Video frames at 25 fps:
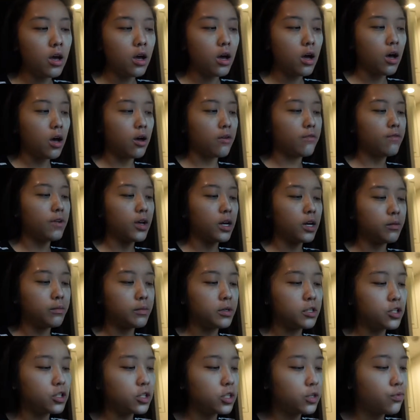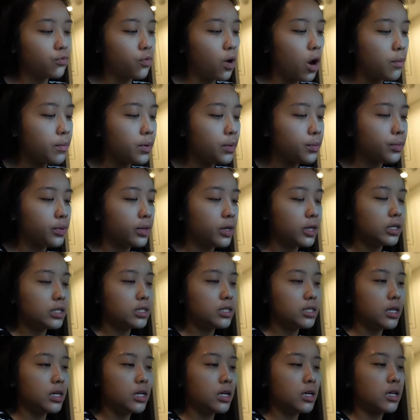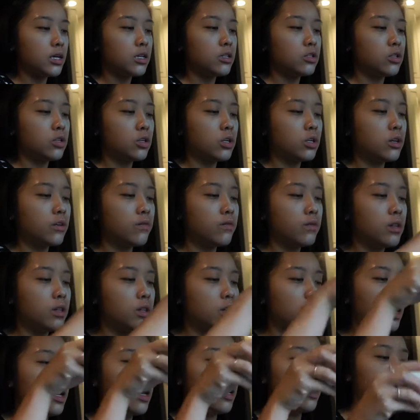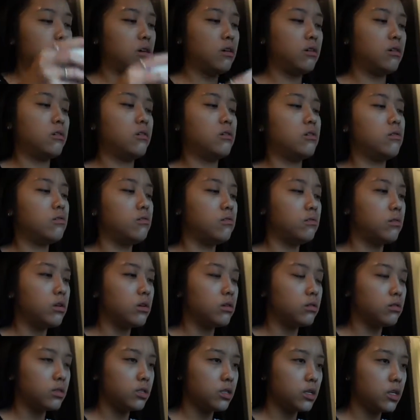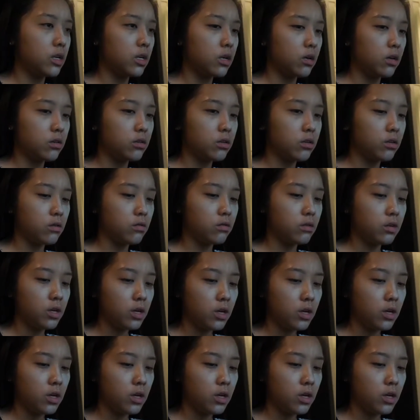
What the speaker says: vending machine ramen places, or even like, what else did I go to?